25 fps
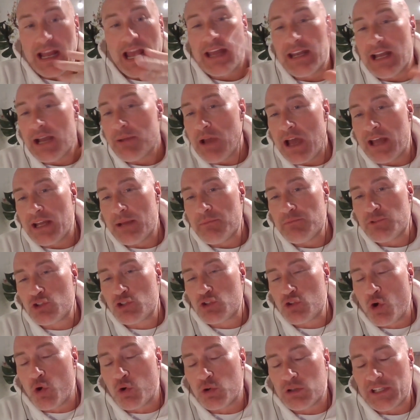And
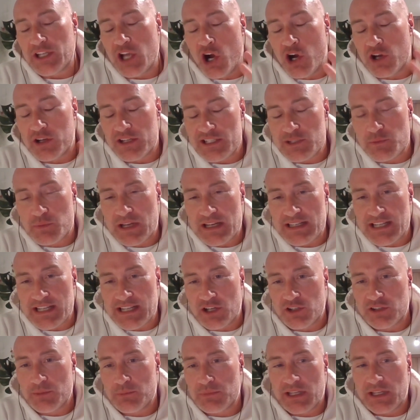I'm totally honest when I
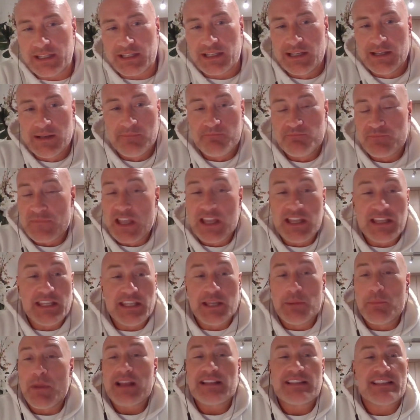tell them, like,
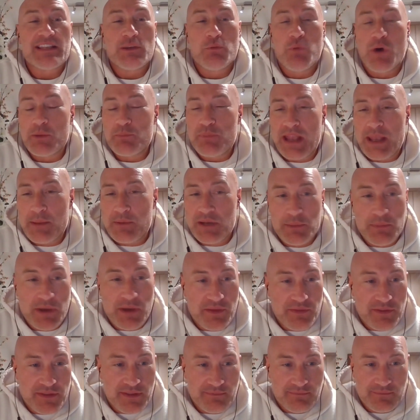you might see one payment
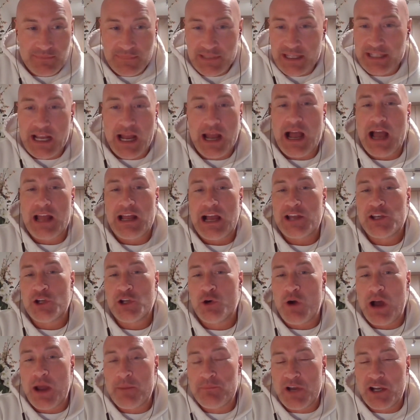a month. Like
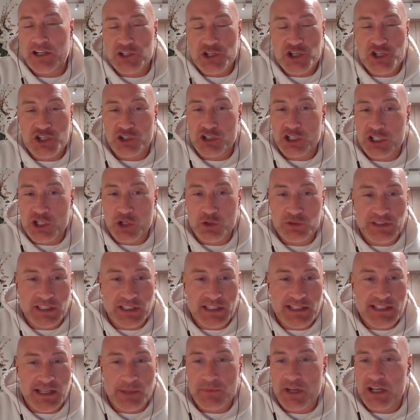I'm not going to
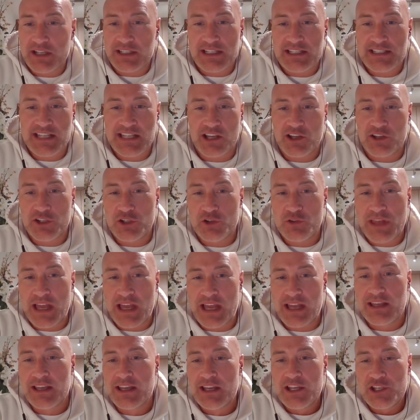sugarcoat this. I'm not going to tell you
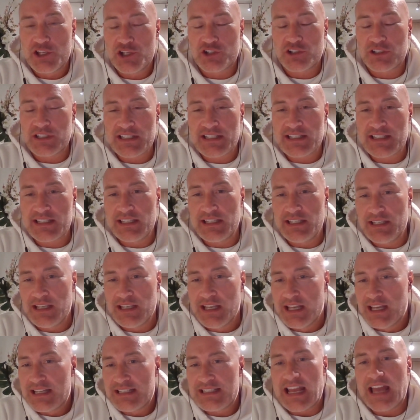that you're going to
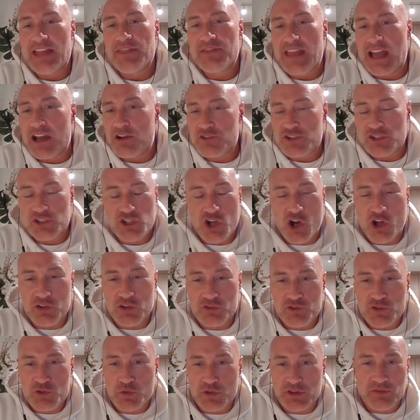see
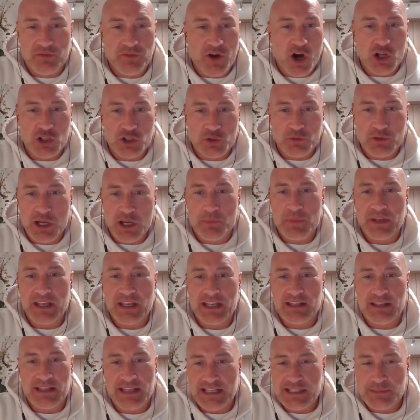$10,000 worth of volume
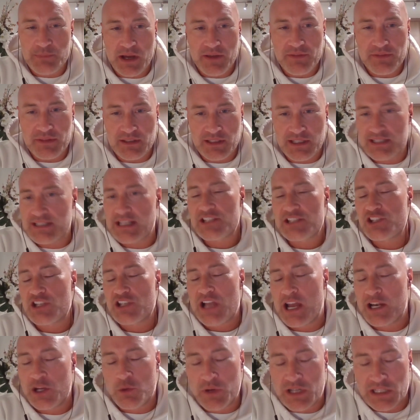coming in the next month,
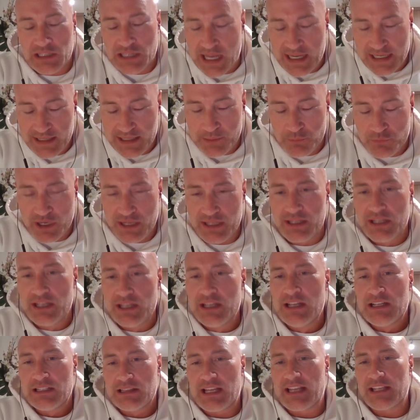because I don't want to lie to them,
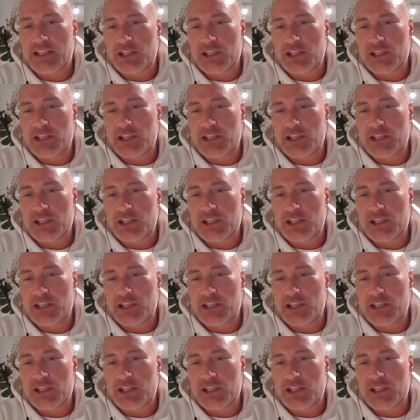right?